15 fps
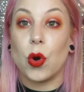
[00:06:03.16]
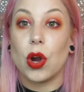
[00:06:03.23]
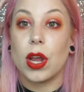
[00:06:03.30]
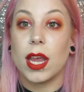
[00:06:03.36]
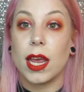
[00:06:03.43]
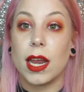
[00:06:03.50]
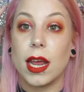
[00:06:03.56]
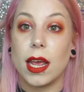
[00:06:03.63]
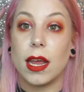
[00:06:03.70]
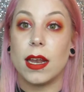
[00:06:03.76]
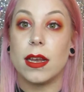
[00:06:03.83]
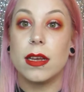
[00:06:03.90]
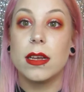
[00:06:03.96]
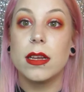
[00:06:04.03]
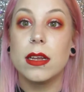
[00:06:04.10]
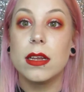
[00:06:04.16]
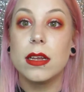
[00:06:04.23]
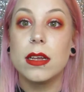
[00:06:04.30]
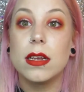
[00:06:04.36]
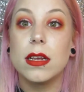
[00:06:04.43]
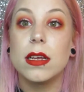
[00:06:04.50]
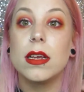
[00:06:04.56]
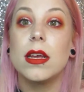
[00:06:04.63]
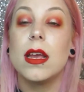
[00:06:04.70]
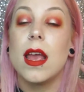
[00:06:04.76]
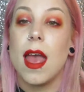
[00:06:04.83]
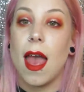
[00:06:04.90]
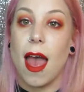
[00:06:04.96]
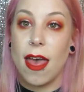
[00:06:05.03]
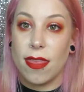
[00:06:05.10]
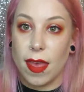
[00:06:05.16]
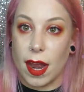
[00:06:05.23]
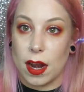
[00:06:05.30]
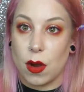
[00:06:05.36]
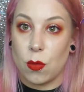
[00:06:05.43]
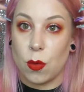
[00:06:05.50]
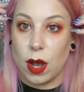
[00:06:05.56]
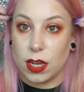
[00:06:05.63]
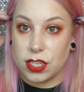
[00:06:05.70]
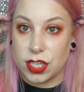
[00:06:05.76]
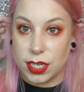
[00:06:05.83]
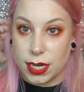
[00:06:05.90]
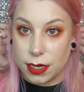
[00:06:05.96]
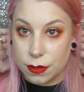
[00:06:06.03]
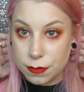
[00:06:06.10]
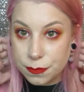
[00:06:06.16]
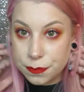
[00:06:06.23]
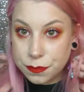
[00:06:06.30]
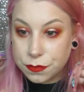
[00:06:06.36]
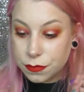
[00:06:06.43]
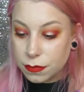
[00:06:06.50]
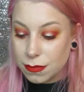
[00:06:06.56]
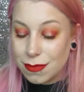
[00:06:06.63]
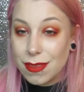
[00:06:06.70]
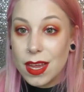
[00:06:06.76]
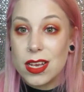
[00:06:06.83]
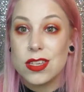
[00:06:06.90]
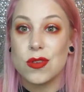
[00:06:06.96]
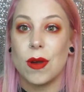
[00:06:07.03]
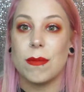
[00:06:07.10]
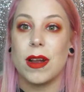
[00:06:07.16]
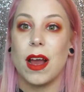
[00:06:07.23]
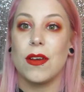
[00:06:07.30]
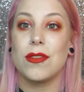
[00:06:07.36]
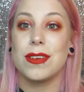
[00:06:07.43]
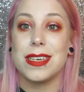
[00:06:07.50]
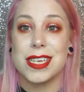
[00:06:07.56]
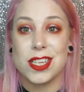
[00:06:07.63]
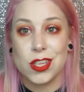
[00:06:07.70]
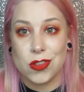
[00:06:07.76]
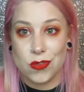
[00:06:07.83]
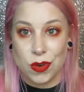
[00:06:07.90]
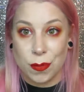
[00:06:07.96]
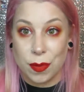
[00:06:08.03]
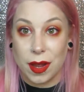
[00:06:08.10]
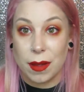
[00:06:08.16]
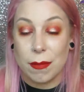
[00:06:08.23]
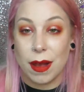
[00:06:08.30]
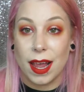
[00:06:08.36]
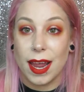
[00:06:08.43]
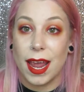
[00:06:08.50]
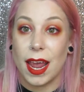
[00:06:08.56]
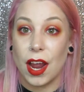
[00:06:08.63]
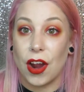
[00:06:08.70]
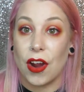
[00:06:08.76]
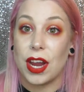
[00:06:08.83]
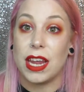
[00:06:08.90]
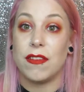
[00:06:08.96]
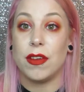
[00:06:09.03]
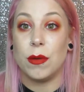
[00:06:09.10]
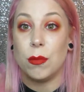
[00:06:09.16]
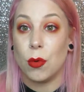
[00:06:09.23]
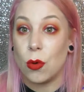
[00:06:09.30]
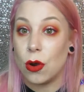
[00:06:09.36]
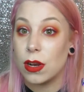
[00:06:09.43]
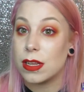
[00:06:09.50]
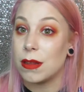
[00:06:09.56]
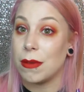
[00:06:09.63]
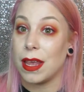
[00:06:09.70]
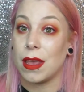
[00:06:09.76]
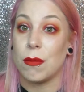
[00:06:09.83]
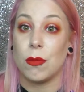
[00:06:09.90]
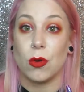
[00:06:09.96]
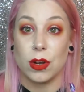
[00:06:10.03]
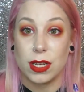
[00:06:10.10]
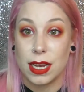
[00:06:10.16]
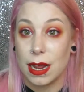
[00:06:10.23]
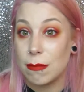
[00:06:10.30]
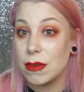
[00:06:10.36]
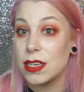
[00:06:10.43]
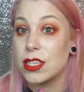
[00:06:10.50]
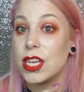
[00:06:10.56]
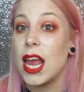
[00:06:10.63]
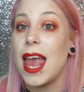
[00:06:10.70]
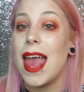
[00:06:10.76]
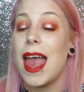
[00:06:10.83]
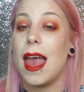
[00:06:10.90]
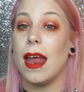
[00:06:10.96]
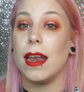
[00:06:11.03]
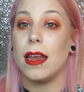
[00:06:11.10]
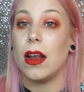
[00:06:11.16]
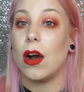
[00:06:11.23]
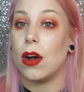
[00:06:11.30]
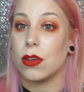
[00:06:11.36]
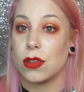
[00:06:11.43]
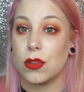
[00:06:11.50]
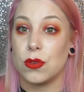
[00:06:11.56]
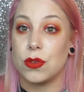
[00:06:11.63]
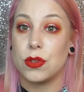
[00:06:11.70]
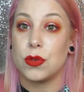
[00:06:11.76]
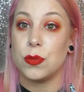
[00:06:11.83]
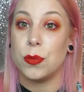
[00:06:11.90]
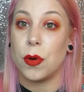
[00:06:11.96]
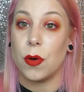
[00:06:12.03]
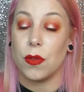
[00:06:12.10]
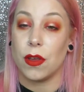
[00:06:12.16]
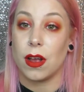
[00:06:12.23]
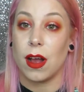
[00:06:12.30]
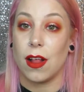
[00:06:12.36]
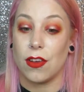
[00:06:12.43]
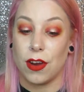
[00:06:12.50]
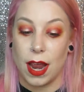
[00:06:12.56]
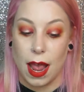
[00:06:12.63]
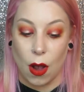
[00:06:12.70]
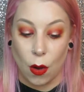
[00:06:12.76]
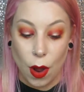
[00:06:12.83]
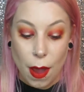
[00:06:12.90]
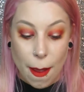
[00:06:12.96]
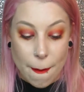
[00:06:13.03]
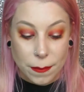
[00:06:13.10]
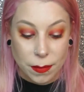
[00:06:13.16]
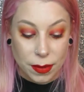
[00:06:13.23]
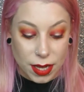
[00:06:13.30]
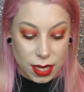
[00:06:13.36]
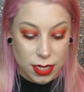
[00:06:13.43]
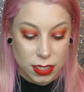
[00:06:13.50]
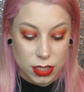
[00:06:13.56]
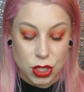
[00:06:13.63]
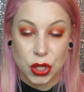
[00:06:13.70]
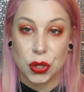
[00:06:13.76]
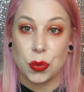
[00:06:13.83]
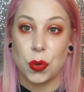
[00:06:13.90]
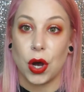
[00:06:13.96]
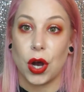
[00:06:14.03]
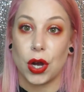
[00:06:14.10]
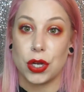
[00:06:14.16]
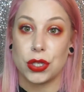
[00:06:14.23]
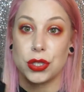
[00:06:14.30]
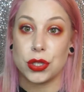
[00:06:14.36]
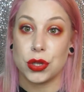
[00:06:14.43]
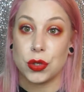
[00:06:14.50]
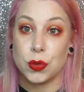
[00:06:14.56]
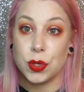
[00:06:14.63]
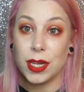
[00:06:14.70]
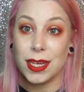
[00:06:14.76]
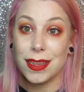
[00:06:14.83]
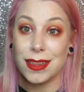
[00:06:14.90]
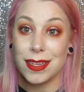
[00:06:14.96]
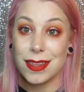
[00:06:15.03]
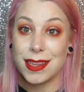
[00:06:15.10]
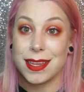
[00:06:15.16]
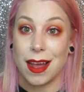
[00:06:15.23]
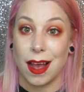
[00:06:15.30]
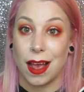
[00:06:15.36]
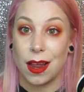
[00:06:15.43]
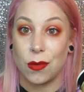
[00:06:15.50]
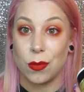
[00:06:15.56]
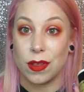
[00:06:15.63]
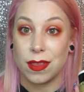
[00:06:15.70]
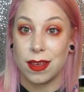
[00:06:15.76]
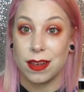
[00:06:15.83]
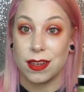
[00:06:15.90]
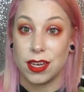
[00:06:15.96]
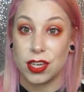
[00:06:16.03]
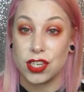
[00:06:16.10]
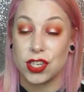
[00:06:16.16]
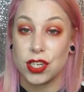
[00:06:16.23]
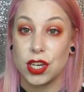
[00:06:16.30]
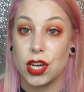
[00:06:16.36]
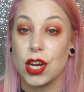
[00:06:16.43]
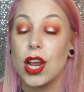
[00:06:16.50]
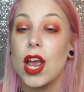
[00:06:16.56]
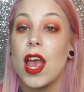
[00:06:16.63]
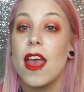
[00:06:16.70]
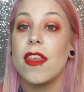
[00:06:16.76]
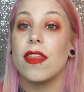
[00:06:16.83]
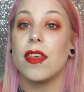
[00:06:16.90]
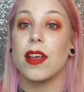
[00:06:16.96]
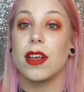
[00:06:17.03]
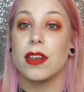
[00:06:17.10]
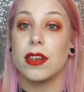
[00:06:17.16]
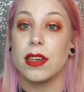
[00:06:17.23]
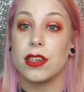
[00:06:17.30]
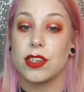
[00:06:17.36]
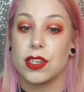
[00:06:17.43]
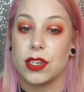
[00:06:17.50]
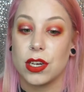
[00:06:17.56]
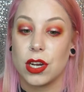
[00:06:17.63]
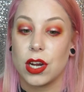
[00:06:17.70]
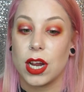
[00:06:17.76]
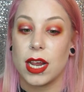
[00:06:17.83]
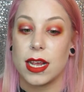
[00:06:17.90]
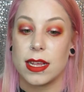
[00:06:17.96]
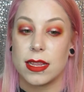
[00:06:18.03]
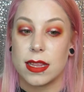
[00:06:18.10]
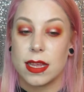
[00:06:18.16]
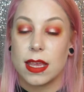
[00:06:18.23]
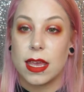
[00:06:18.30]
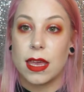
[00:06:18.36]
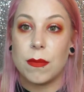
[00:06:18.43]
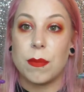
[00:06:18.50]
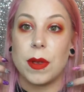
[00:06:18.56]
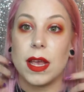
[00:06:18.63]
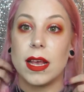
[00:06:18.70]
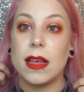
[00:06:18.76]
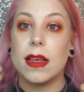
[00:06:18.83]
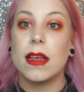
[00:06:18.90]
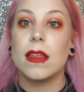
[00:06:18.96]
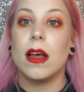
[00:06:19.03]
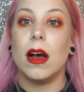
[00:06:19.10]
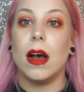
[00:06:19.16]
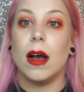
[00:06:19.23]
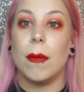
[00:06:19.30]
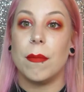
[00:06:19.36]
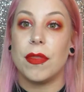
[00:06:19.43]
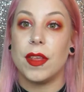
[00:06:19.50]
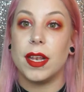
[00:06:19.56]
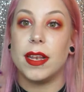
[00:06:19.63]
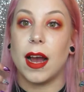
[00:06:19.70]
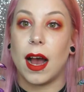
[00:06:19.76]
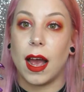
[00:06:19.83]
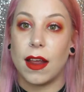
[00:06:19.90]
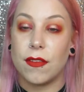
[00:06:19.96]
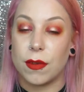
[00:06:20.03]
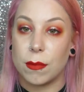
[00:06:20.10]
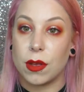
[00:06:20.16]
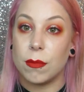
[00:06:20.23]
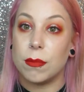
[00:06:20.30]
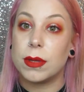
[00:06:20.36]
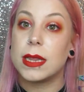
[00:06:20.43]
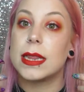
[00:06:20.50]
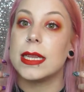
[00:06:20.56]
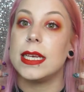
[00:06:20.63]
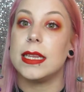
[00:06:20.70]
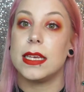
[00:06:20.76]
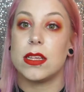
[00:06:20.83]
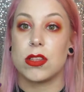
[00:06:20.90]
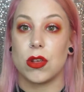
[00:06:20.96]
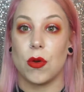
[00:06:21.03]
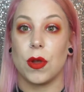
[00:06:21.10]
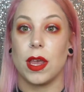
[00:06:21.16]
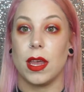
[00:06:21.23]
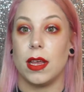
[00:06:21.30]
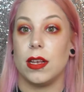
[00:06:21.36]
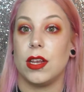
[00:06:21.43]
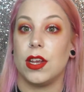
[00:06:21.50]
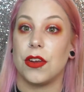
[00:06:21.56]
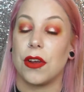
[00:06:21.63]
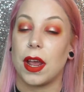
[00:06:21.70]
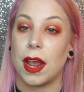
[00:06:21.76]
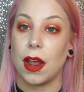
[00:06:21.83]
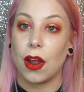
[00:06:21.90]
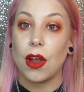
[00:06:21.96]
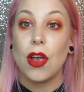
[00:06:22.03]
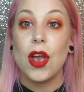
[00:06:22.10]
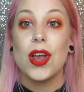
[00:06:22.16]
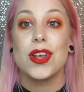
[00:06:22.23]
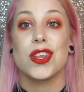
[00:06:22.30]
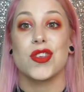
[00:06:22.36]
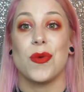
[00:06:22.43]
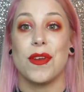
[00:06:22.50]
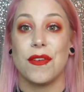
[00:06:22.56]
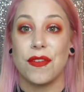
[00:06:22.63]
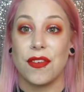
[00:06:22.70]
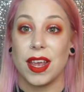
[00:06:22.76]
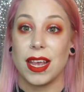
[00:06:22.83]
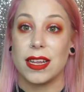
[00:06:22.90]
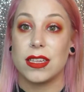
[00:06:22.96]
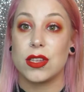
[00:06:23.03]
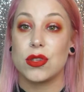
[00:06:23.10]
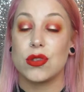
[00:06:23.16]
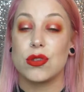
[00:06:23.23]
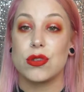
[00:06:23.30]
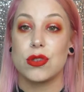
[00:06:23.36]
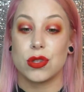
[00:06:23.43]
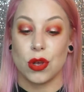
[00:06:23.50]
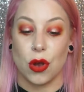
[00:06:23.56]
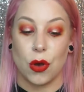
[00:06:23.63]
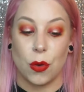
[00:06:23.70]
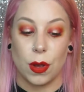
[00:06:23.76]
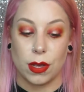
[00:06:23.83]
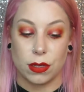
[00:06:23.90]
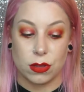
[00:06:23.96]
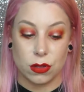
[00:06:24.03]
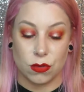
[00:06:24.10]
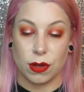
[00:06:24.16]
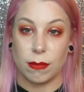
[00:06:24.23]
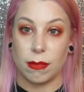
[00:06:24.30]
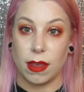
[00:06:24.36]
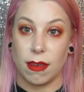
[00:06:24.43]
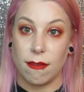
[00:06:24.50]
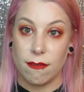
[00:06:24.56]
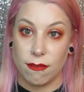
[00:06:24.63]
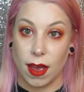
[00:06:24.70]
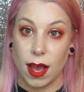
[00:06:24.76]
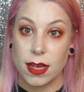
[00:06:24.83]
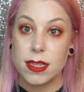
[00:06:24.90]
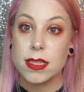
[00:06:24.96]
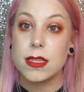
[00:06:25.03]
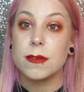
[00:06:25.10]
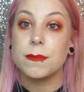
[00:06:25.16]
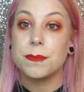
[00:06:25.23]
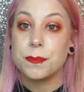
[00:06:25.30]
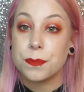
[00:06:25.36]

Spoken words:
work it in and then I'll wash it out. So I'm not really stripping my hair even more to make it more damaged and also to pull the color out. But because you are diluting this dye with conditioner, the conditioner is keeping the dye from completely soaking into your hair, so it fades so extremely fast.